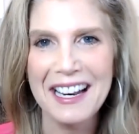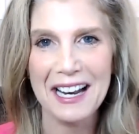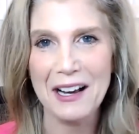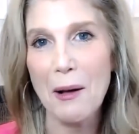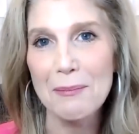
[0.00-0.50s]
I
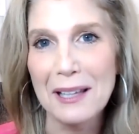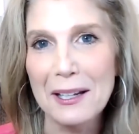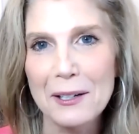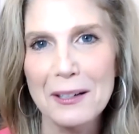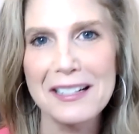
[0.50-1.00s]
call them
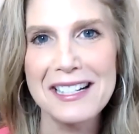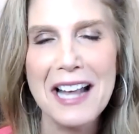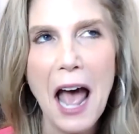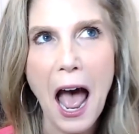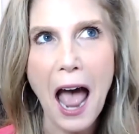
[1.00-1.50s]
little because
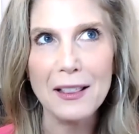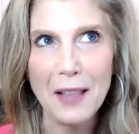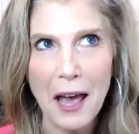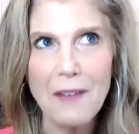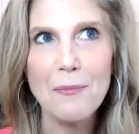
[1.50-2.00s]
I
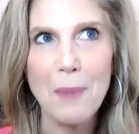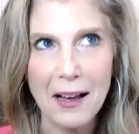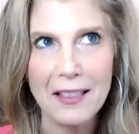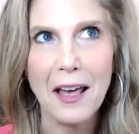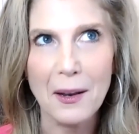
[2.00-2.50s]
laughed
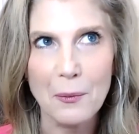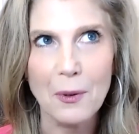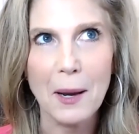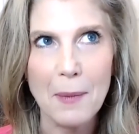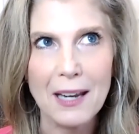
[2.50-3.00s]
back then
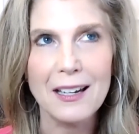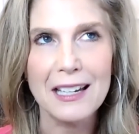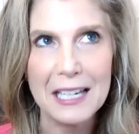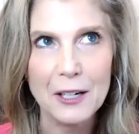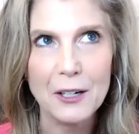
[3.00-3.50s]
what I made in a
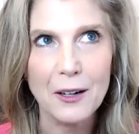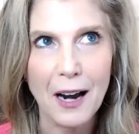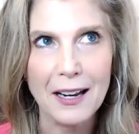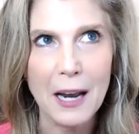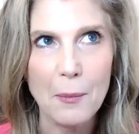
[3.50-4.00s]
year,
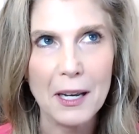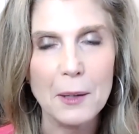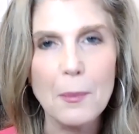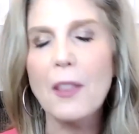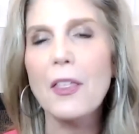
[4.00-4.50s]
I now make in
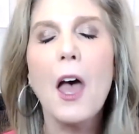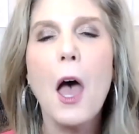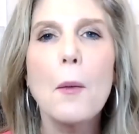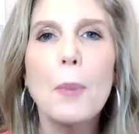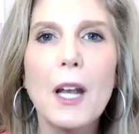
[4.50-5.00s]
a month.
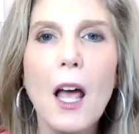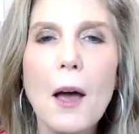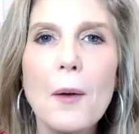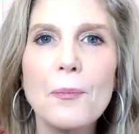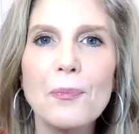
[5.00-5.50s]
But
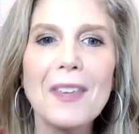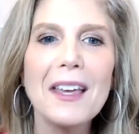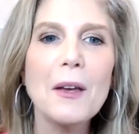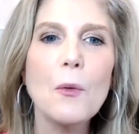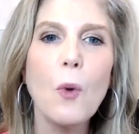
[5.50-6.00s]

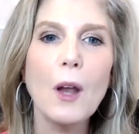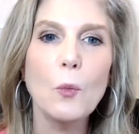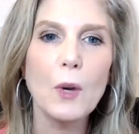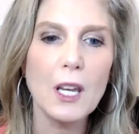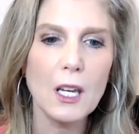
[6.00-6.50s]
when
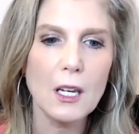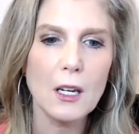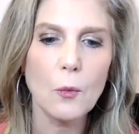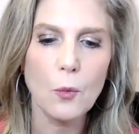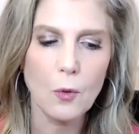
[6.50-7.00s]
we
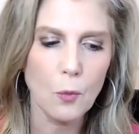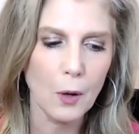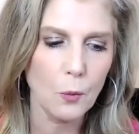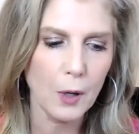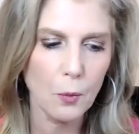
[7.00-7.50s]

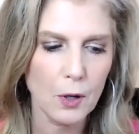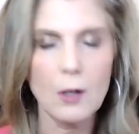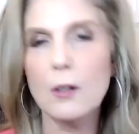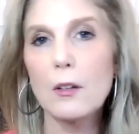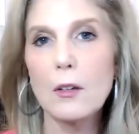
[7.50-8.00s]

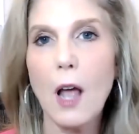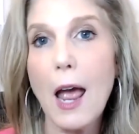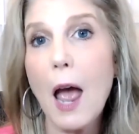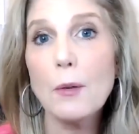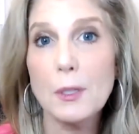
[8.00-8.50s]
were,
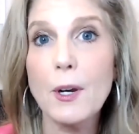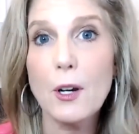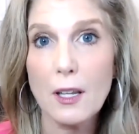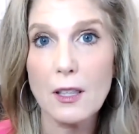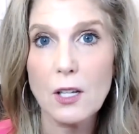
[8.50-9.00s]
I was
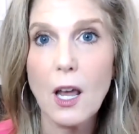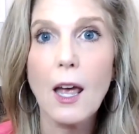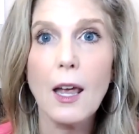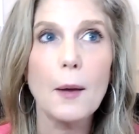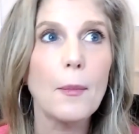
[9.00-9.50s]
married at the
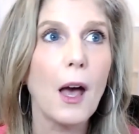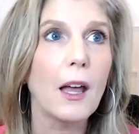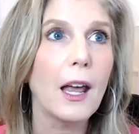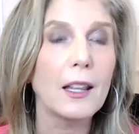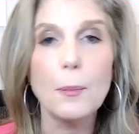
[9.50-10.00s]
time. I
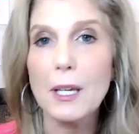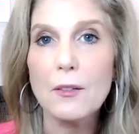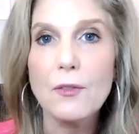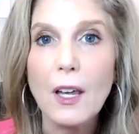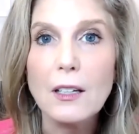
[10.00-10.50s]
had the
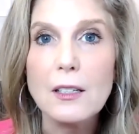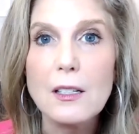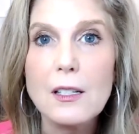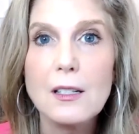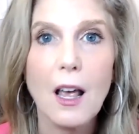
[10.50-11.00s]
picket
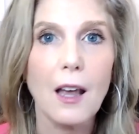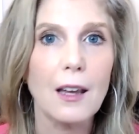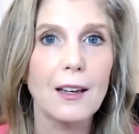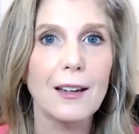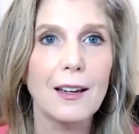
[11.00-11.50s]
fence.
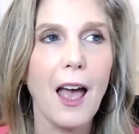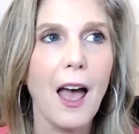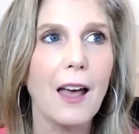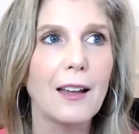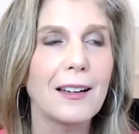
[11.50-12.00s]
I
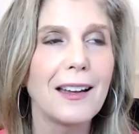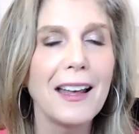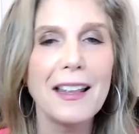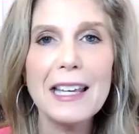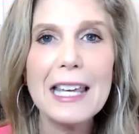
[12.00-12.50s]
had
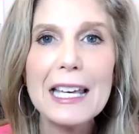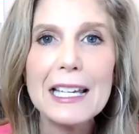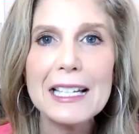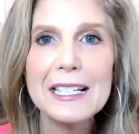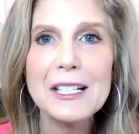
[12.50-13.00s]
the
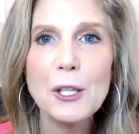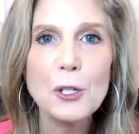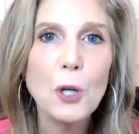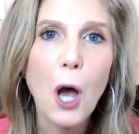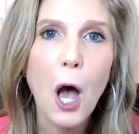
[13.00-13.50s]
kids, the
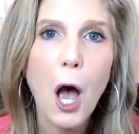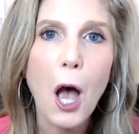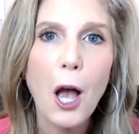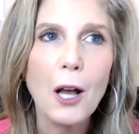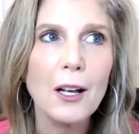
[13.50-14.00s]

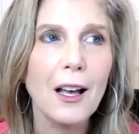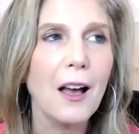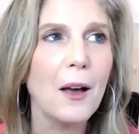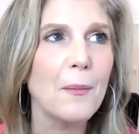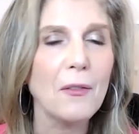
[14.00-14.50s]
dog.
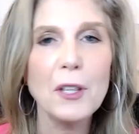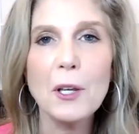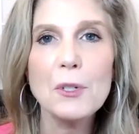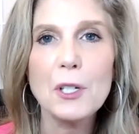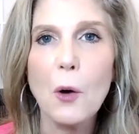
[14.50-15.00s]

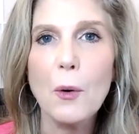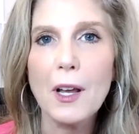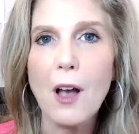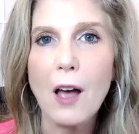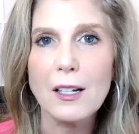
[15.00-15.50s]
Everything was
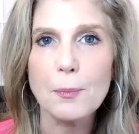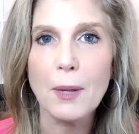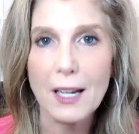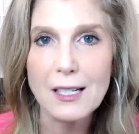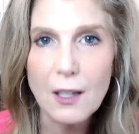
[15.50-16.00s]
going on as
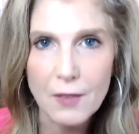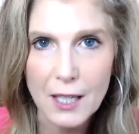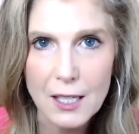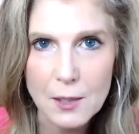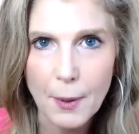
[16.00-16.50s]
planned. I still have the
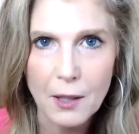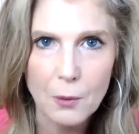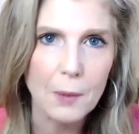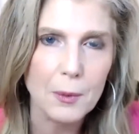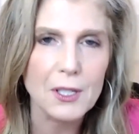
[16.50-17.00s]
kids, by the
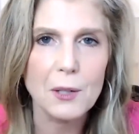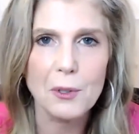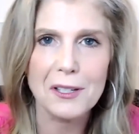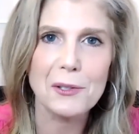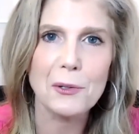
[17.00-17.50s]
way, but you see where
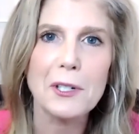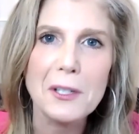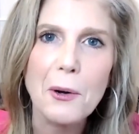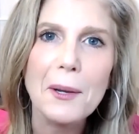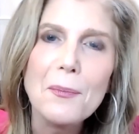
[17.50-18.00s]
the story's
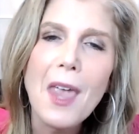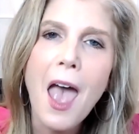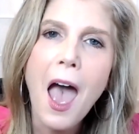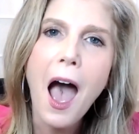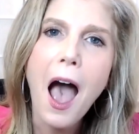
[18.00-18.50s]
going.
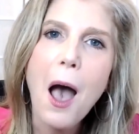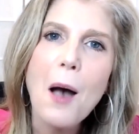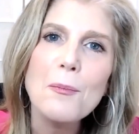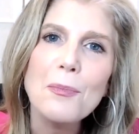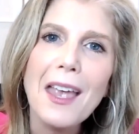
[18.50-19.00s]

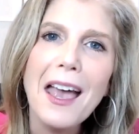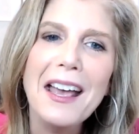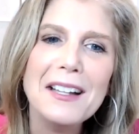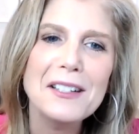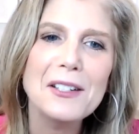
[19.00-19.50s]
And
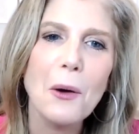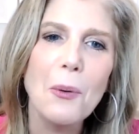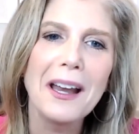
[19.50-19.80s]
so